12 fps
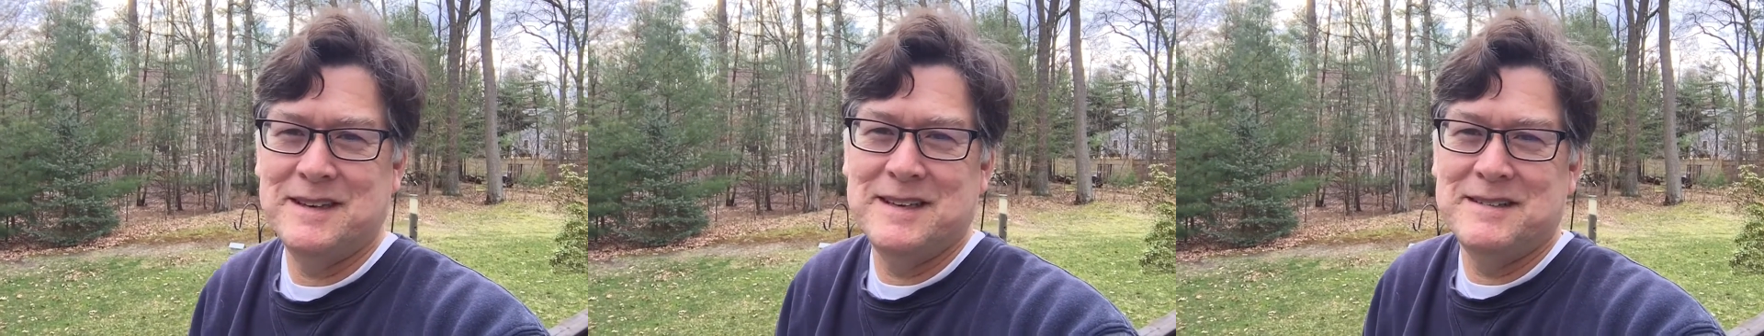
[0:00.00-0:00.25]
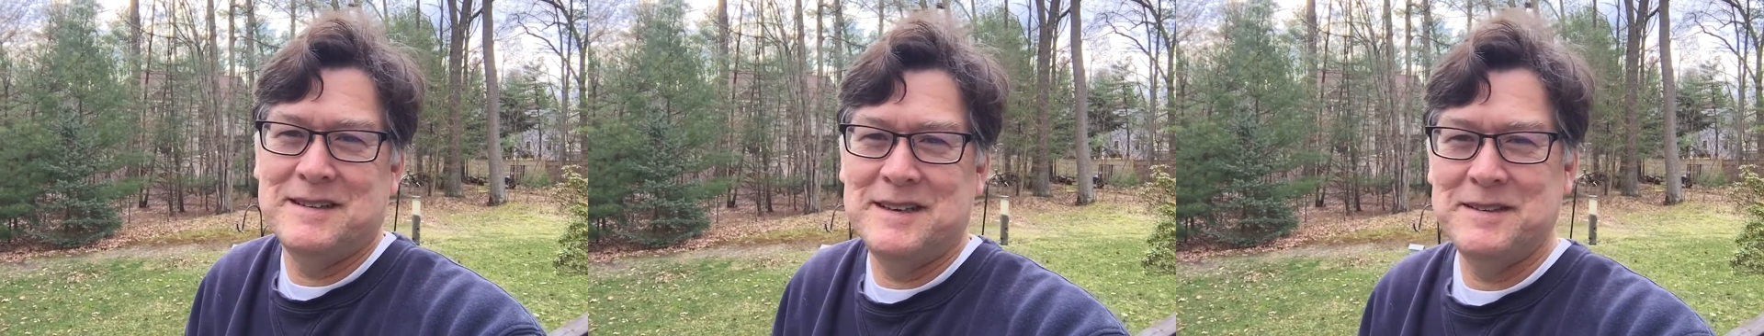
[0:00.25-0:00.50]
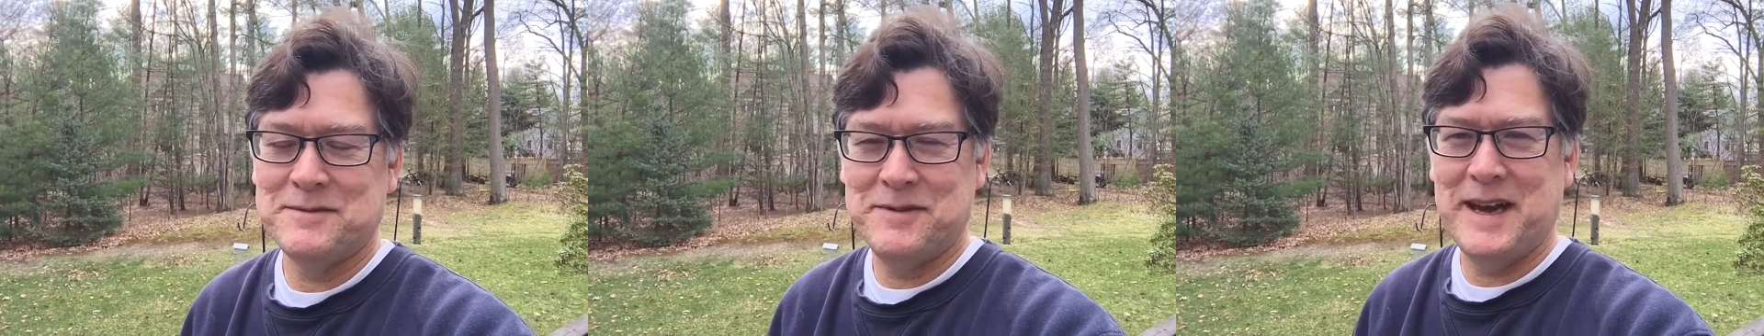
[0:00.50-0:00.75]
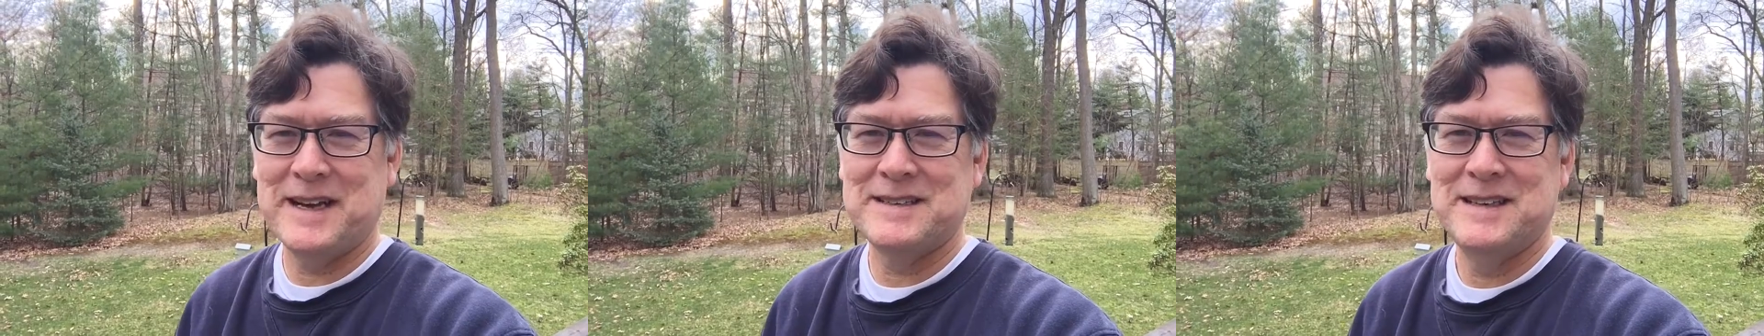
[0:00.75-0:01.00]
And in
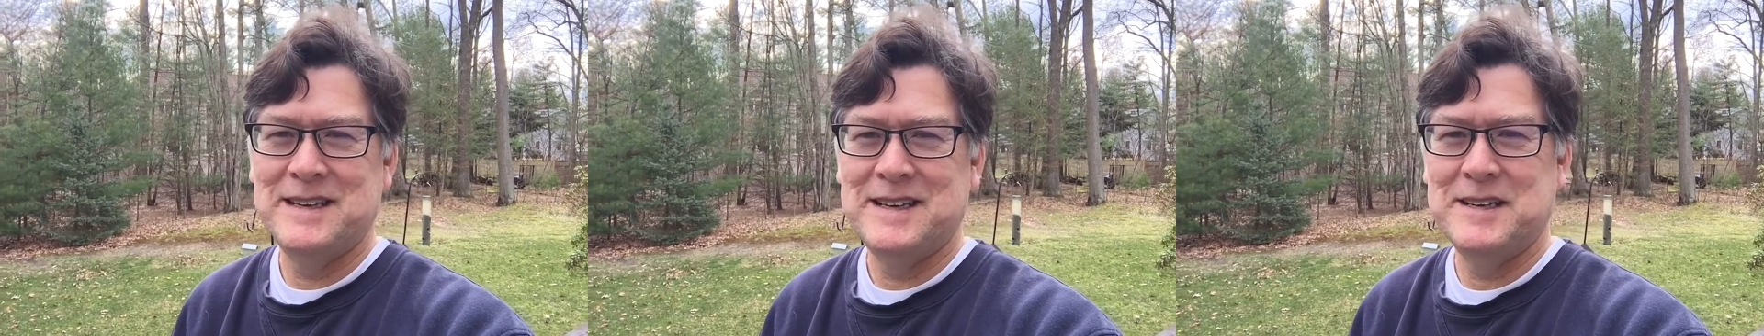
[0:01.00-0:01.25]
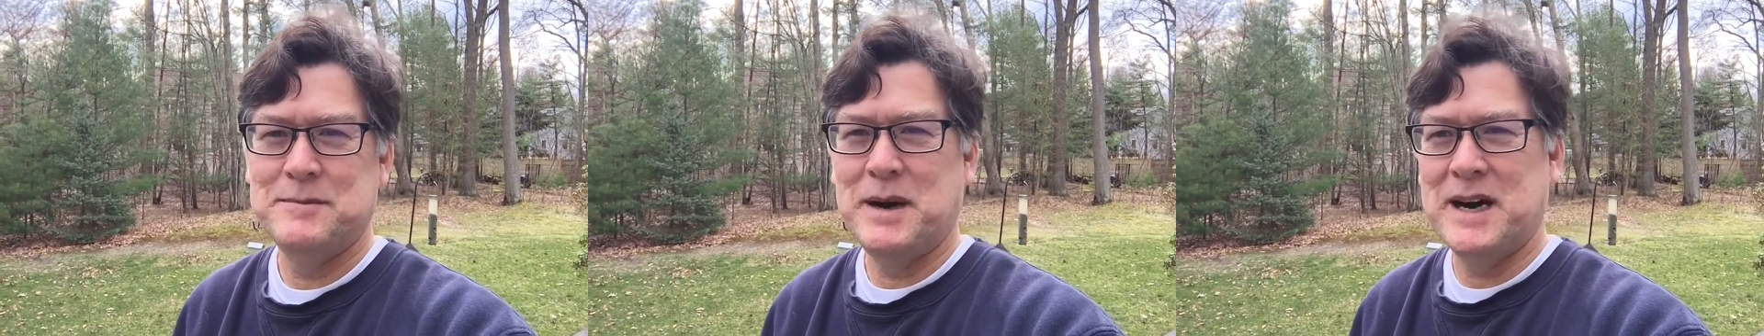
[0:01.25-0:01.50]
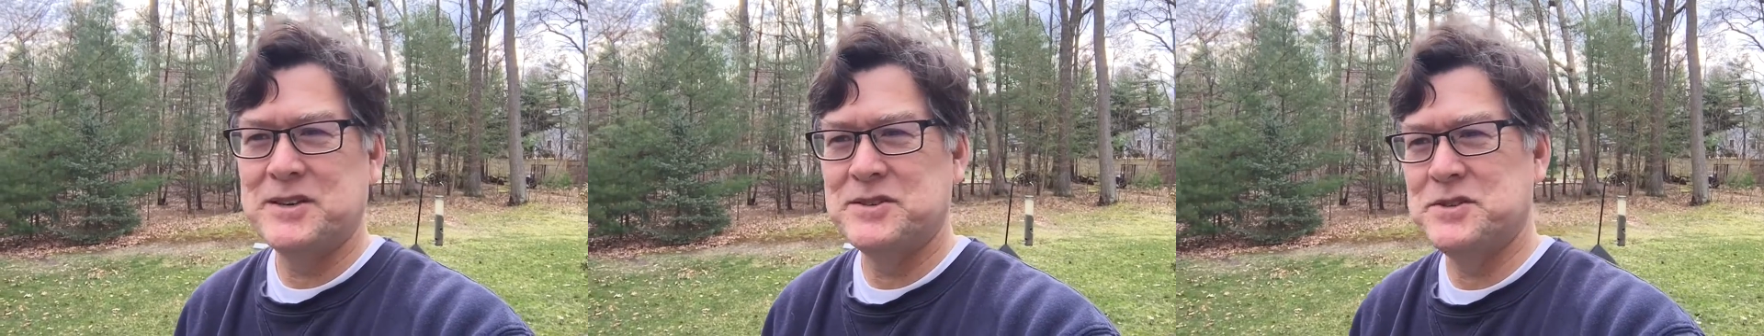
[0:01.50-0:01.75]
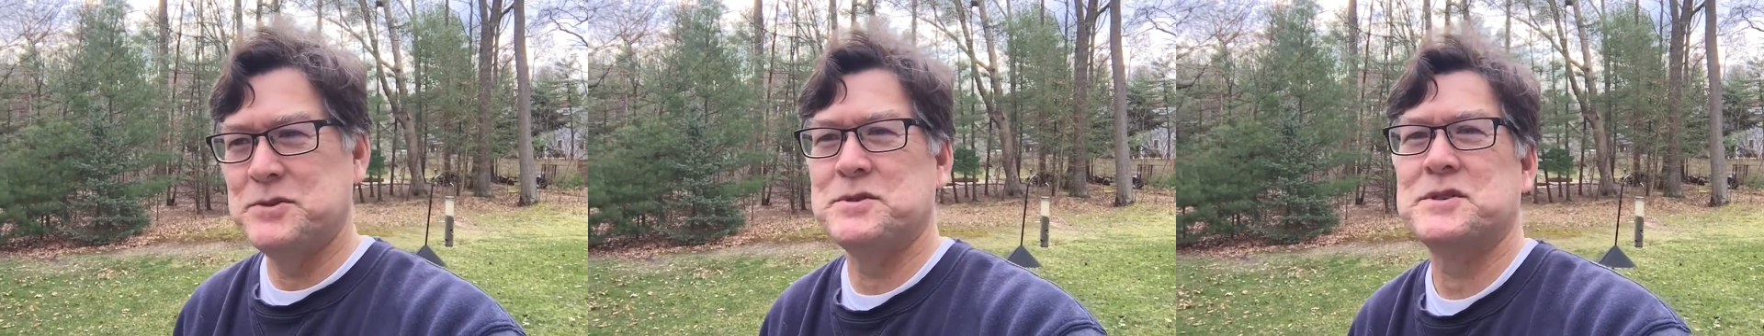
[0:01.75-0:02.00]
fact, in modern
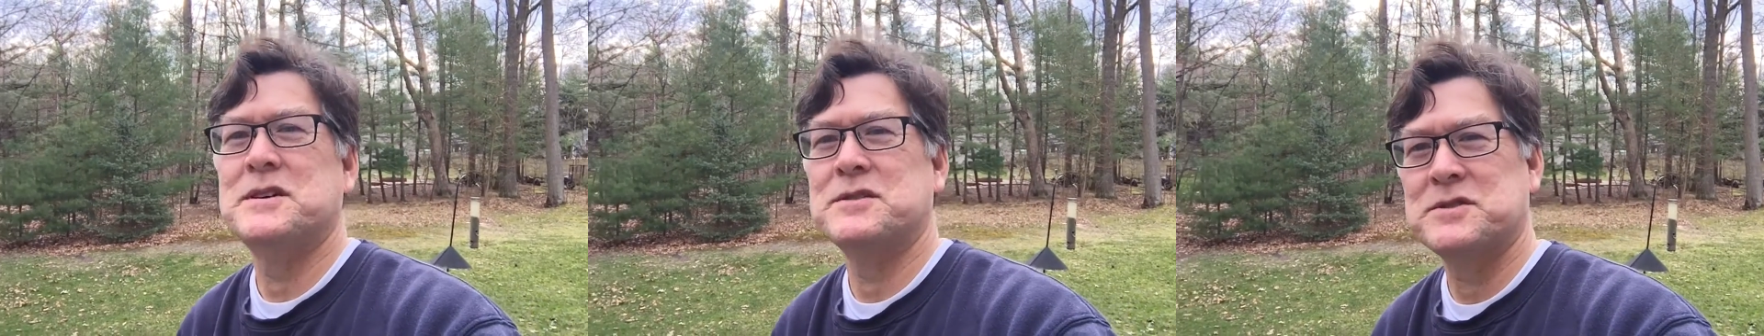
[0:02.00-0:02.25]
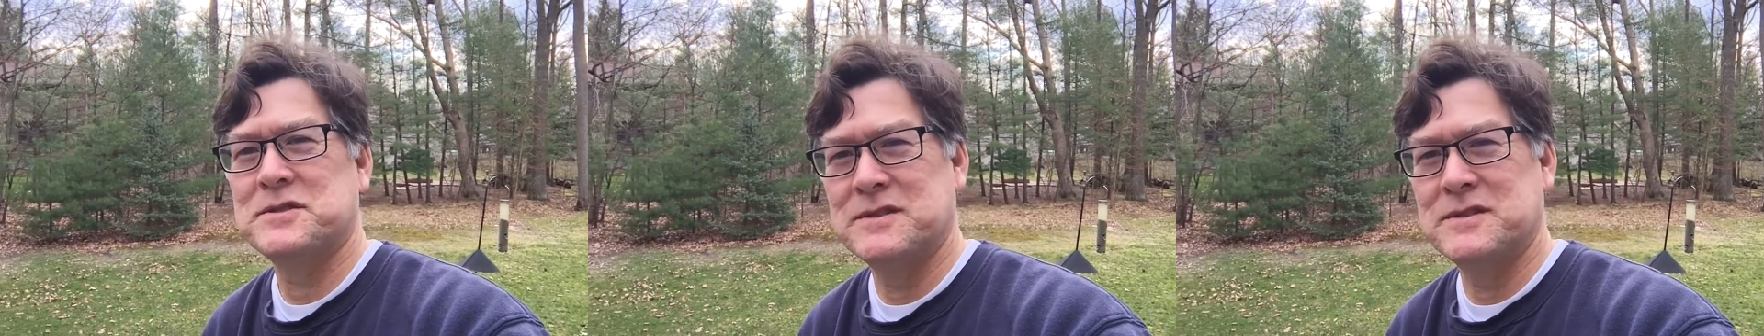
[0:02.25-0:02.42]
Jewish culture,